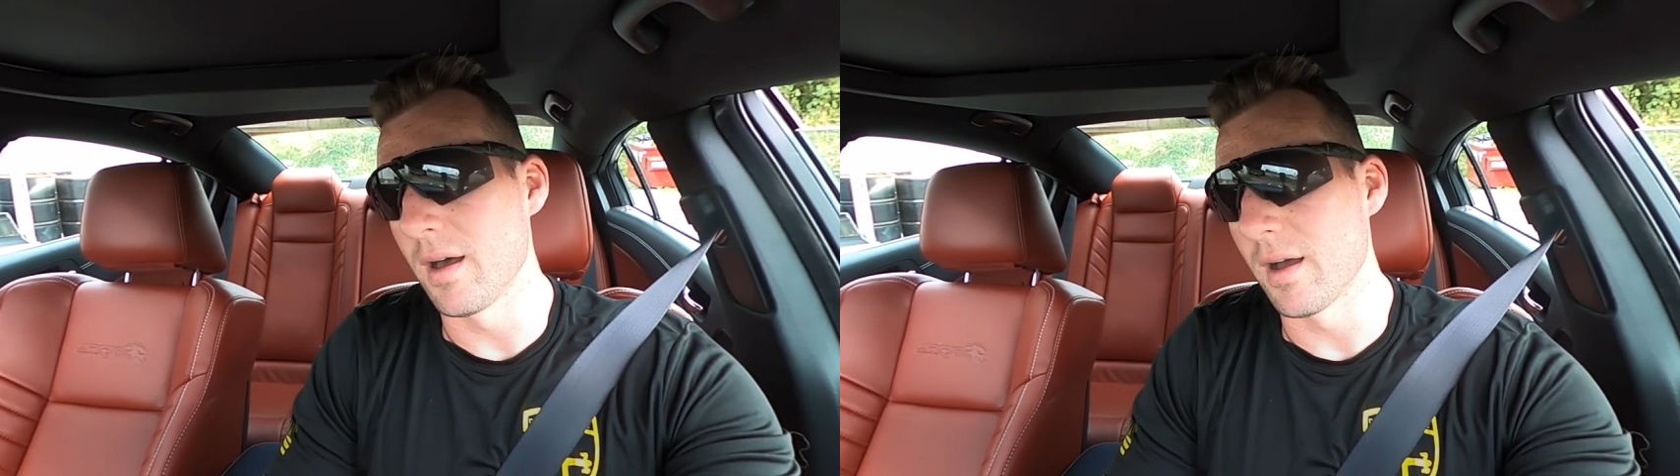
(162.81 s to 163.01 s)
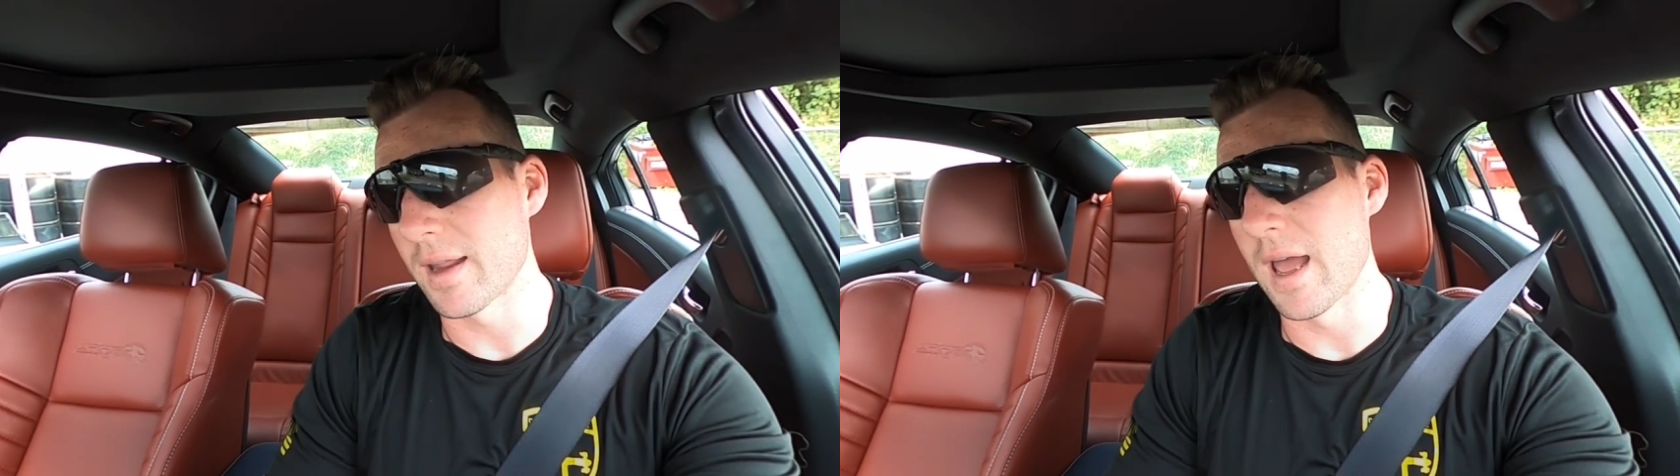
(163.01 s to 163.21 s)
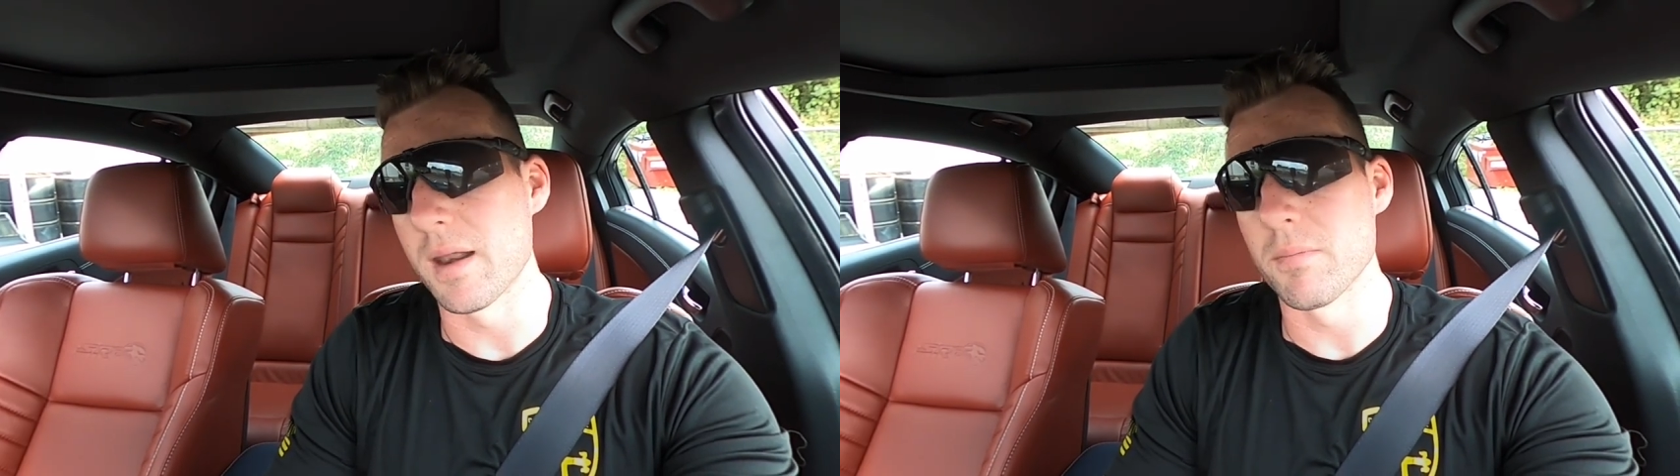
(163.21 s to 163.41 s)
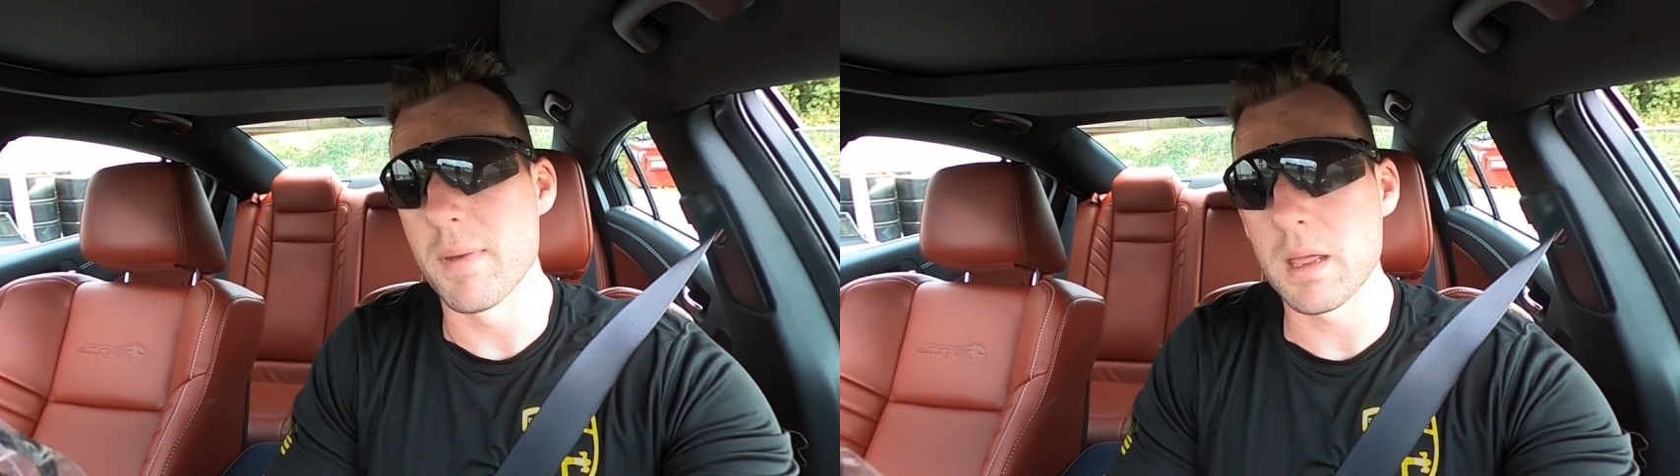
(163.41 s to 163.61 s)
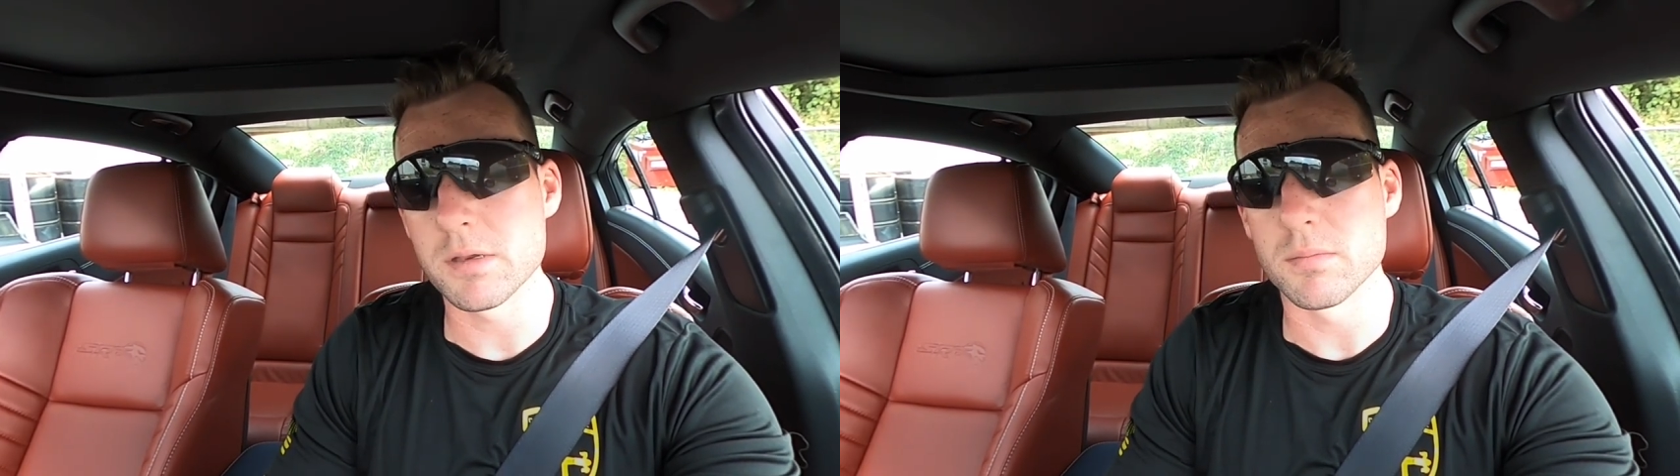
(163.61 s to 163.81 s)
again,
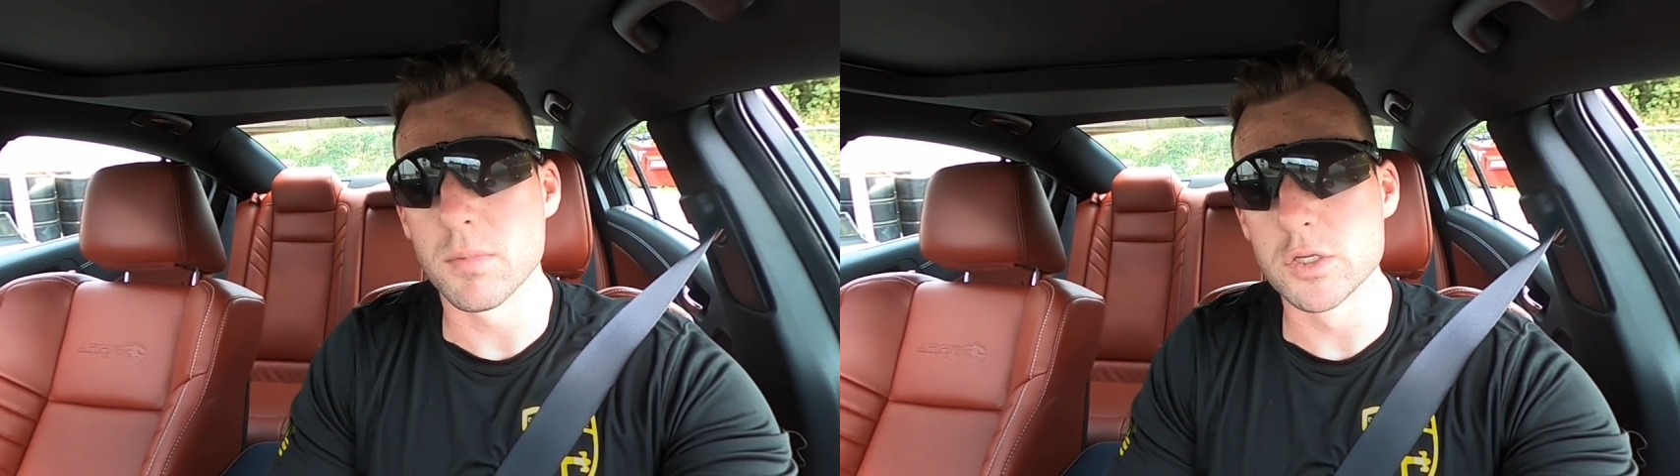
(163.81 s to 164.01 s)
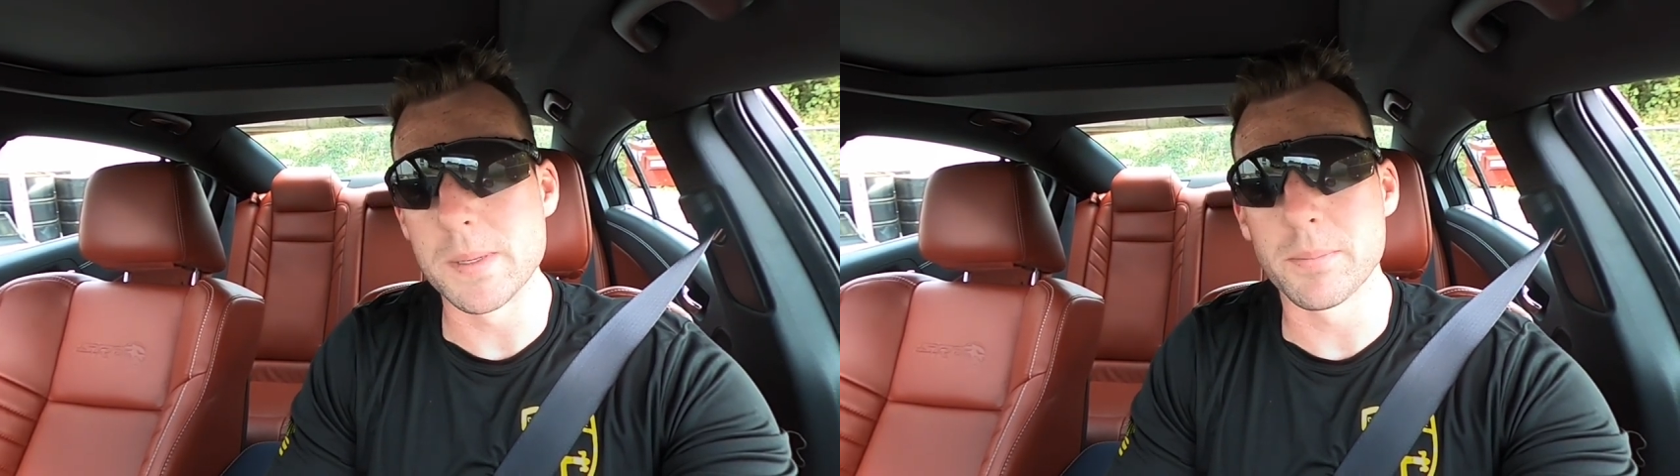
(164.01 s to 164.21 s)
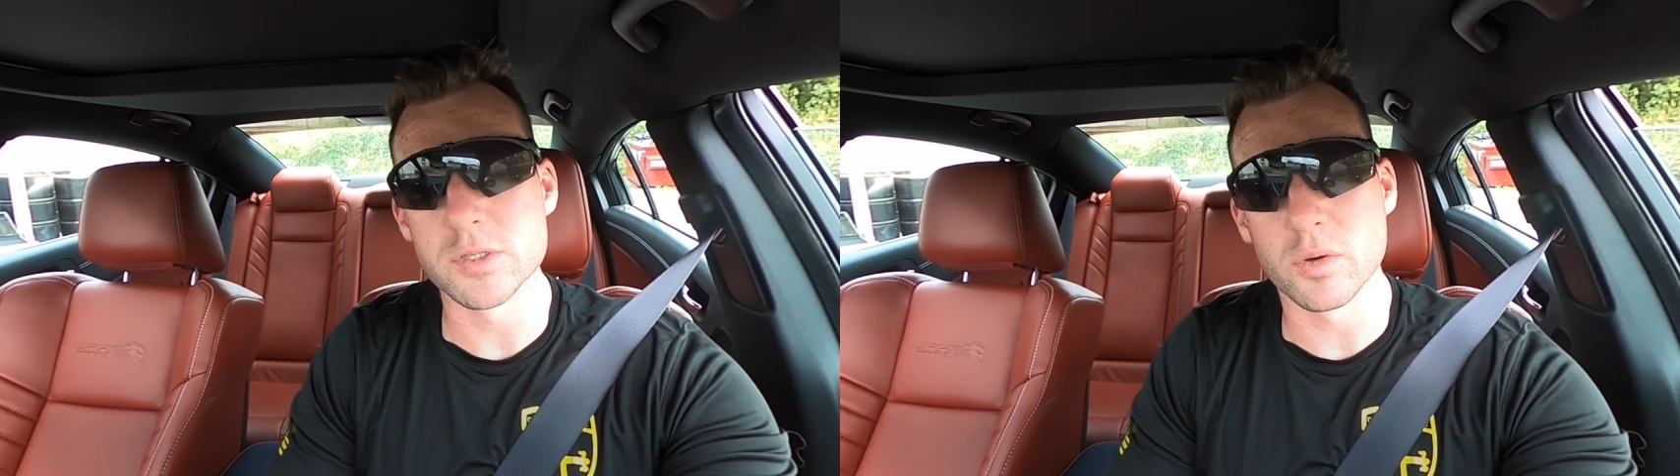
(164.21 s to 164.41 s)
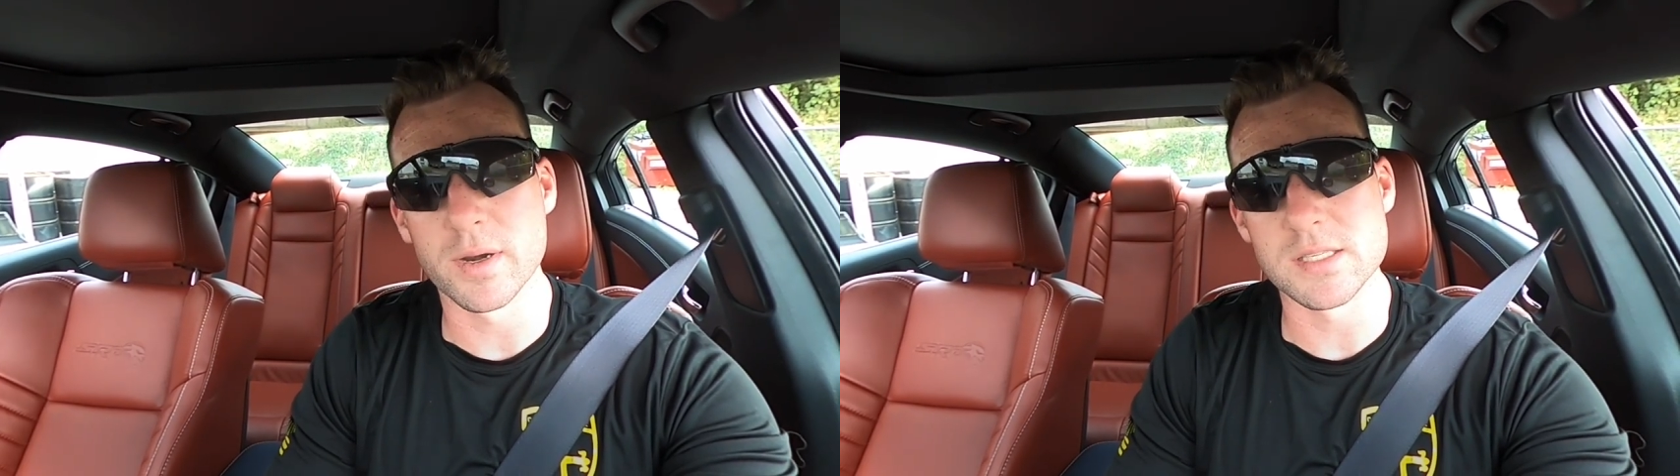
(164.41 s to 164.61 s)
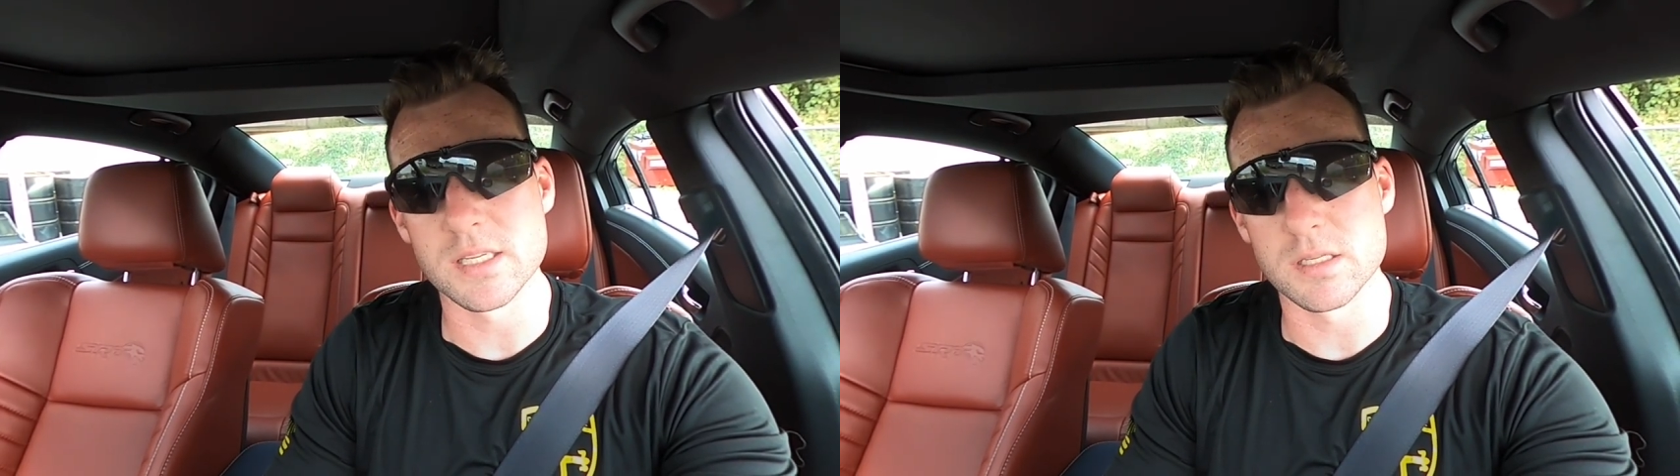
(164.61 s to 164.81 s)
main, most people's
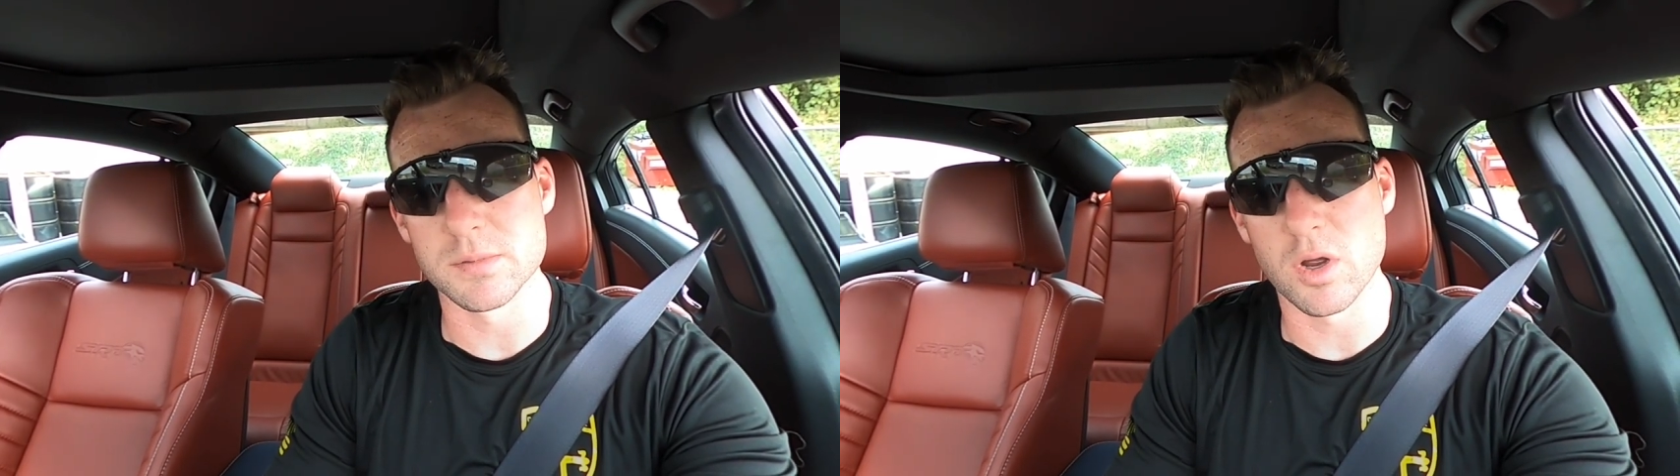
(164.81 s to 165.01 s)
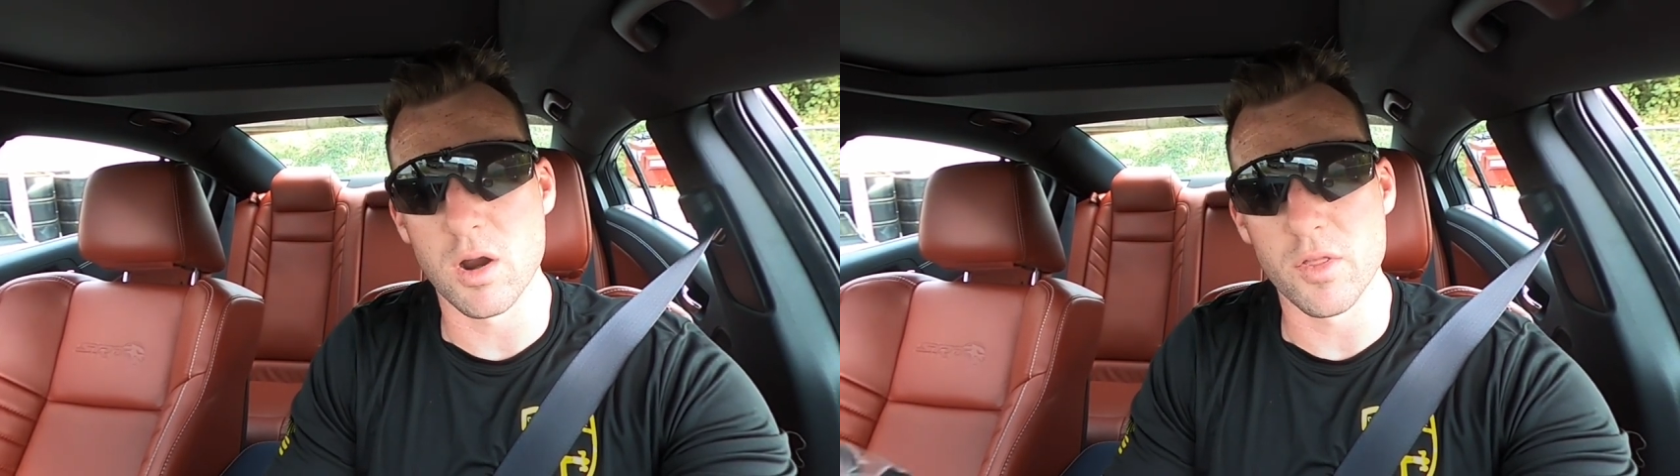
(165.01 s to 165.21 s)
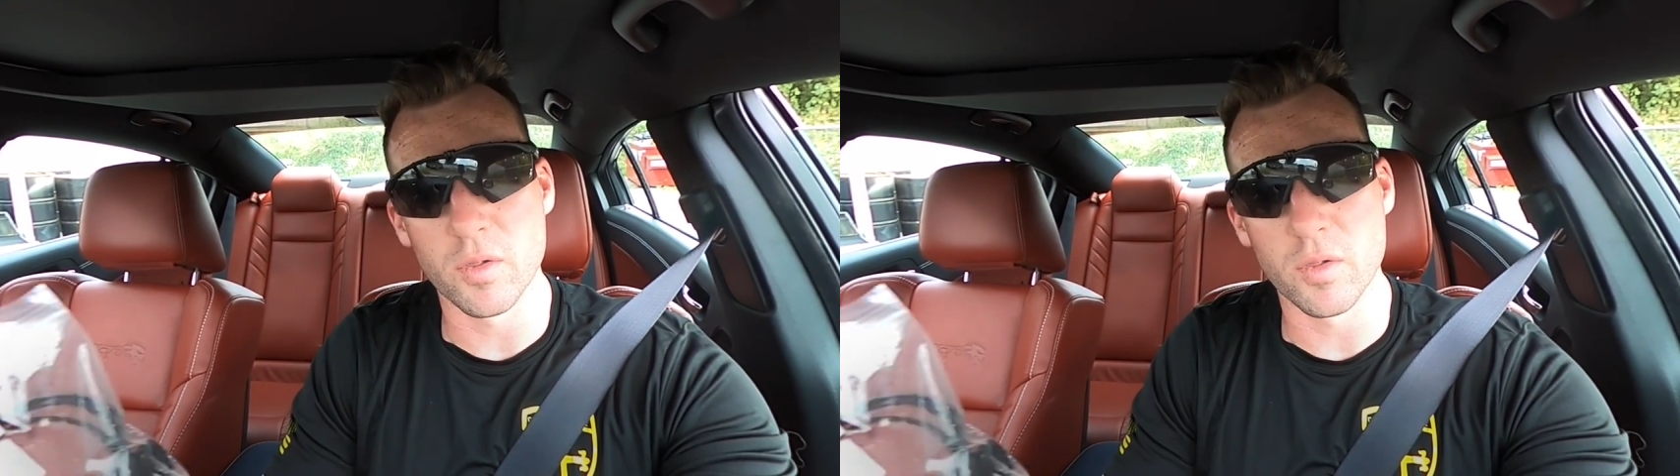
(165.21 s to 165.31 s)
criticisms are the